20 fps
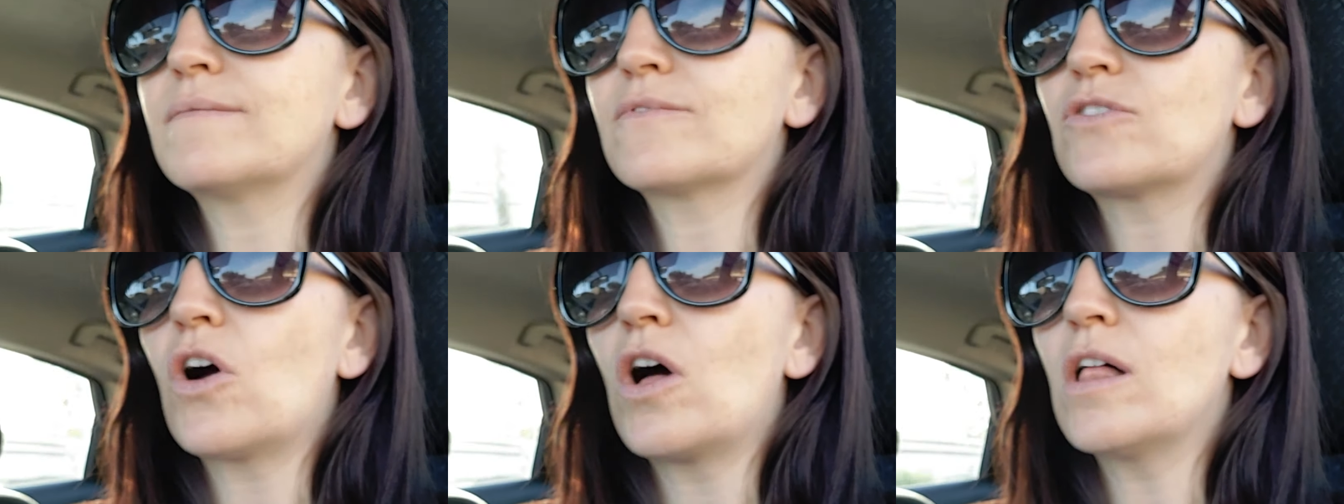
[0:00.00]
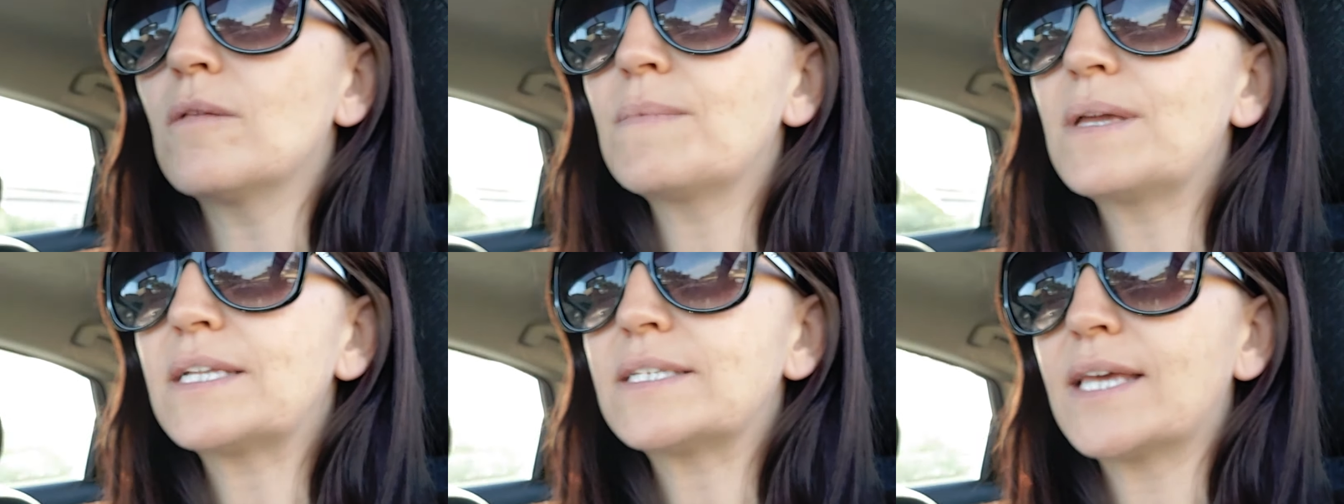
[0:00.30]

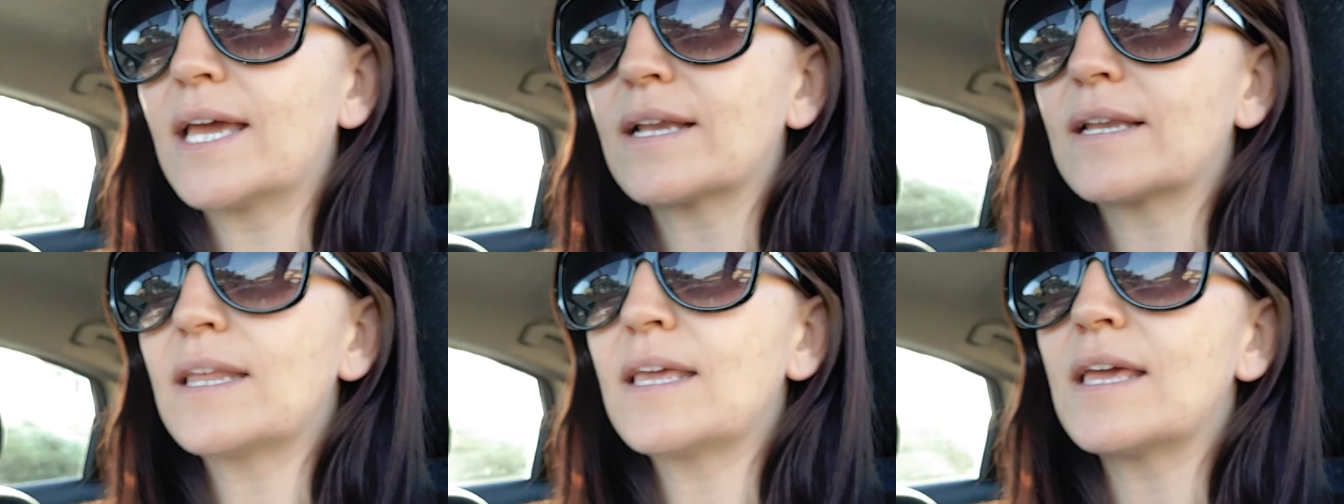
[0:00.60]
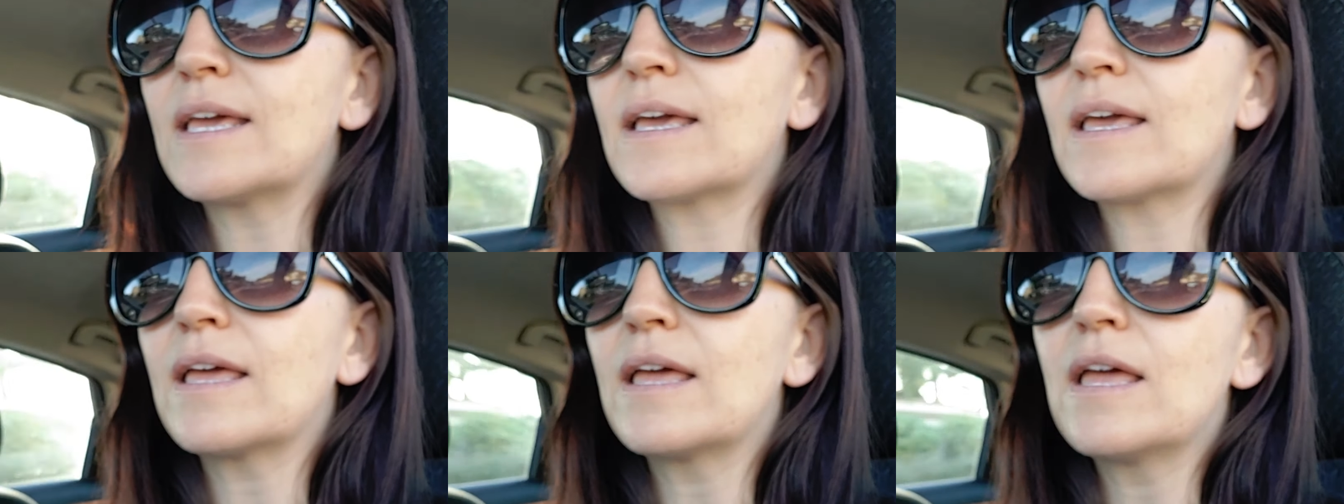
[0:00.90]
calming
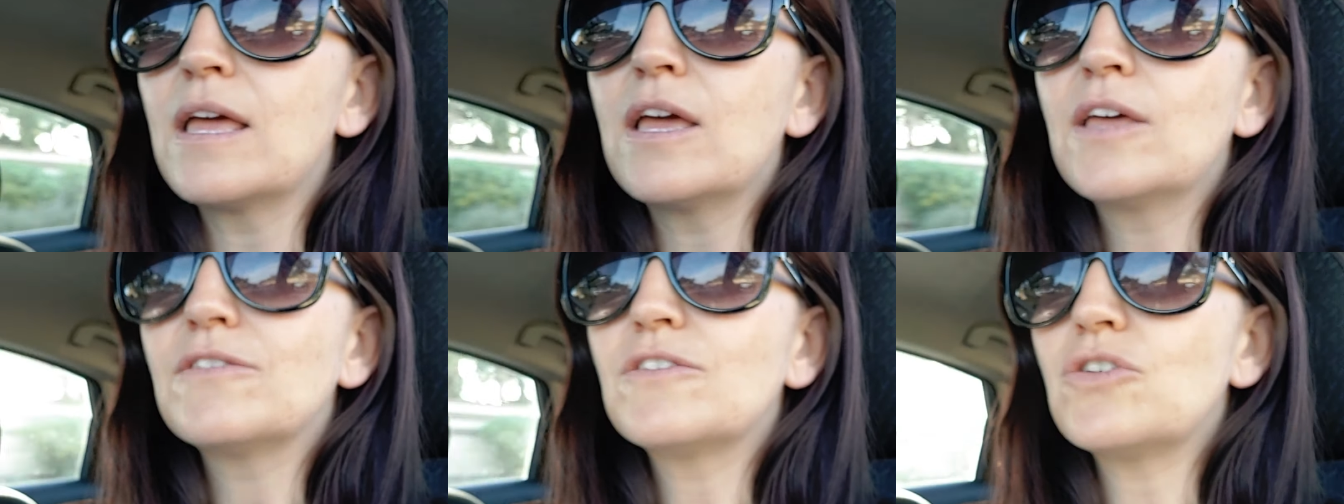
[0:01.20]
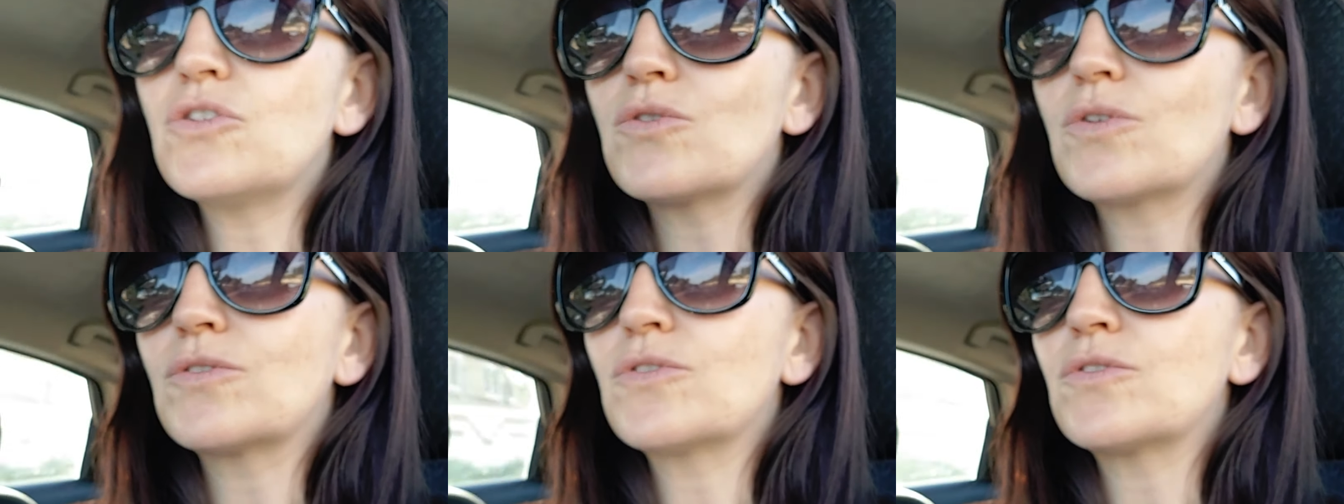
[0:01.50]
technique that
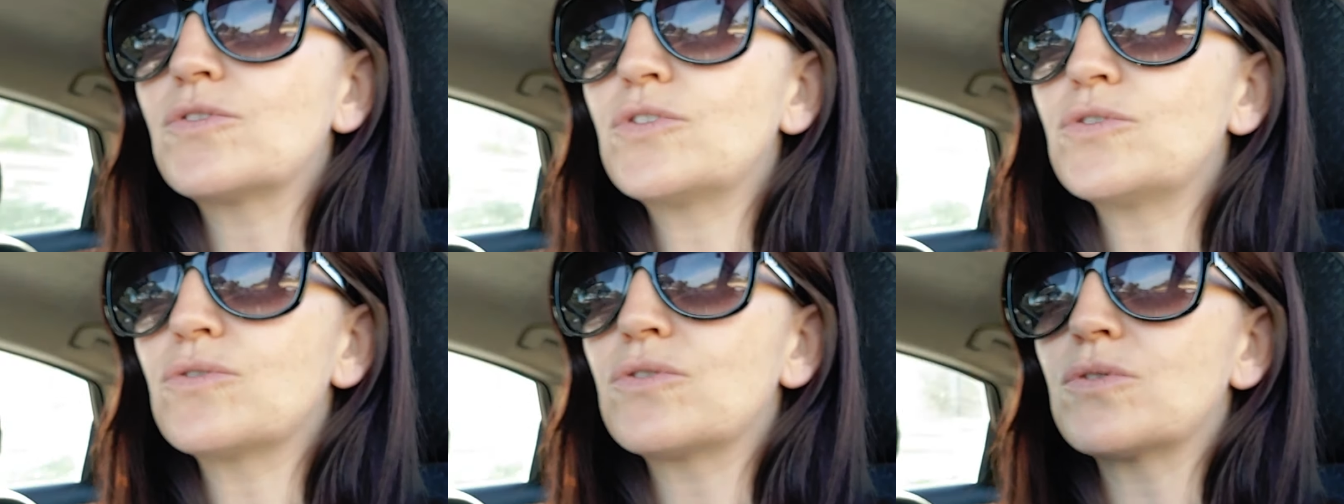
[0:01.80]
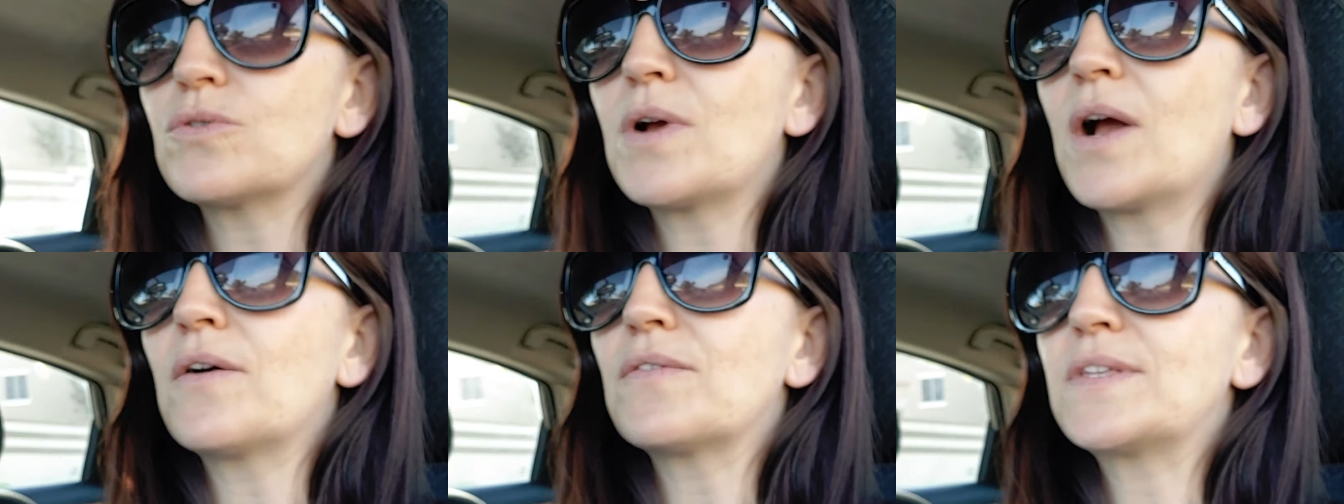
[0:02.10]
you can do
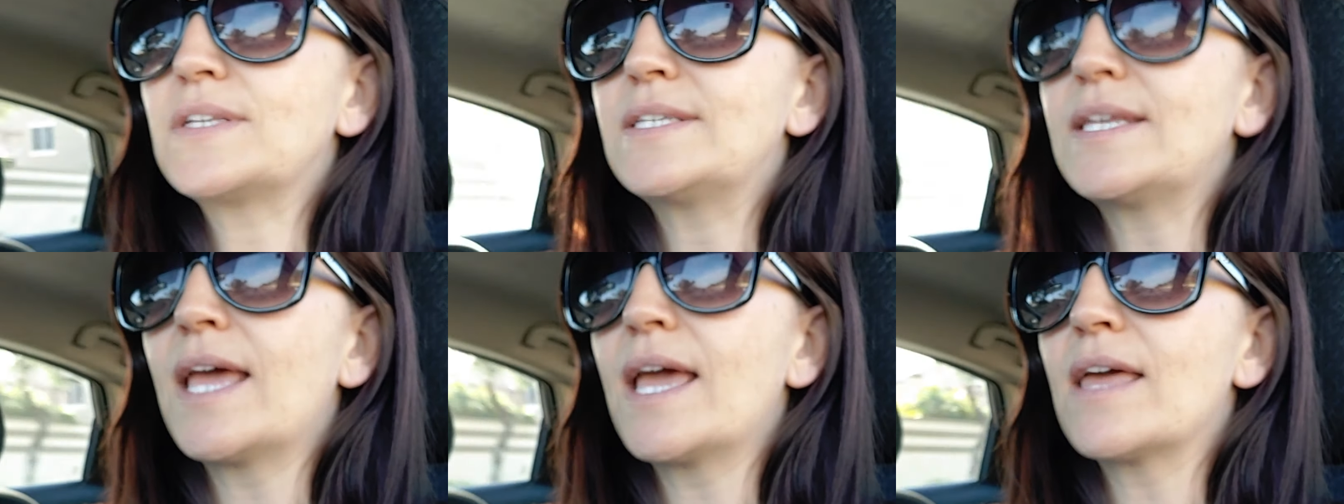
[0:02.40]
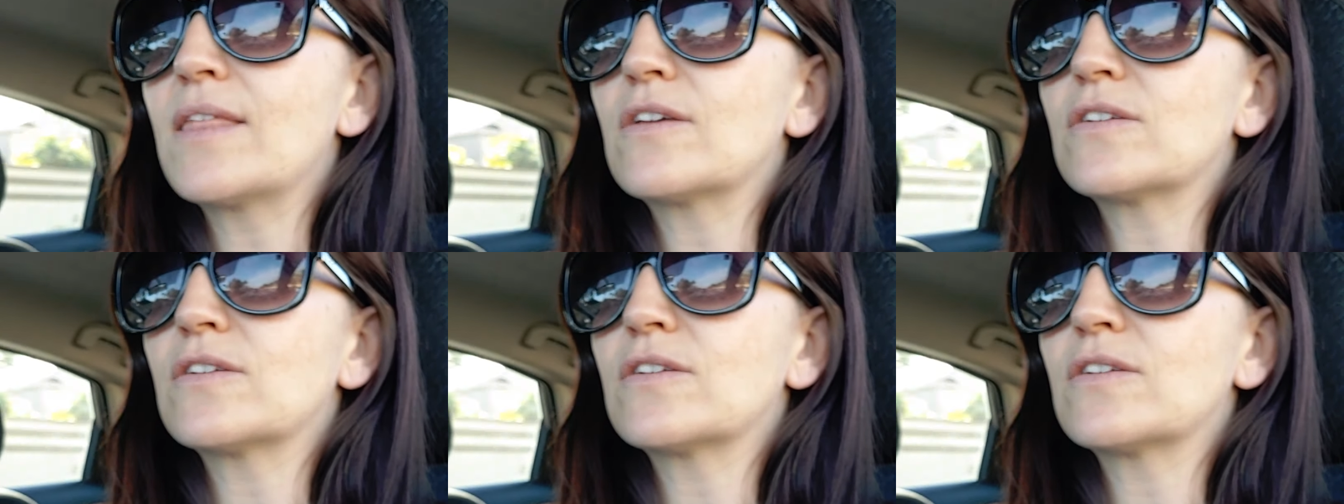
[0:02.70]
throughout the day.